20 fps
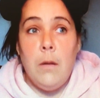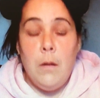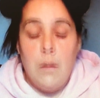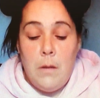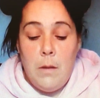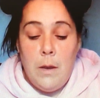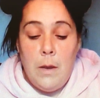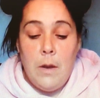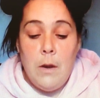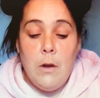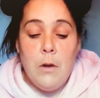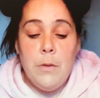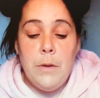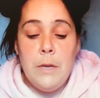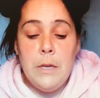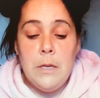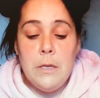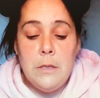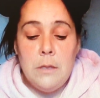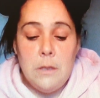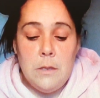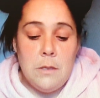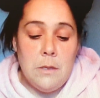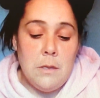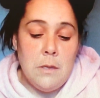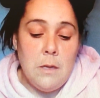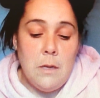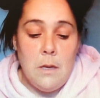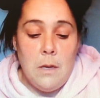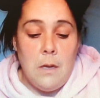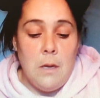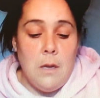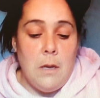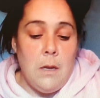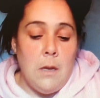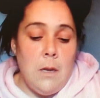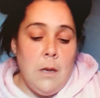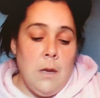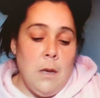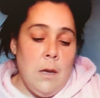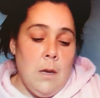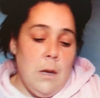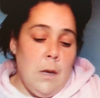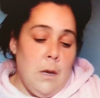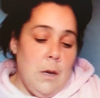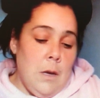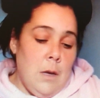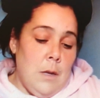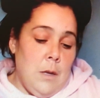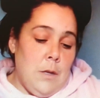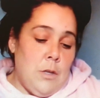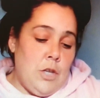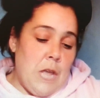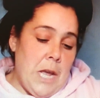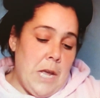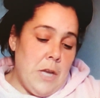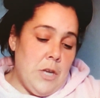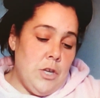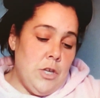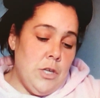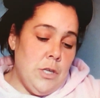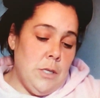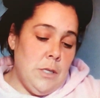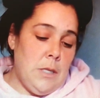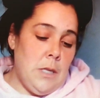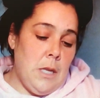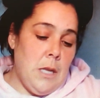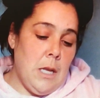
It always changes.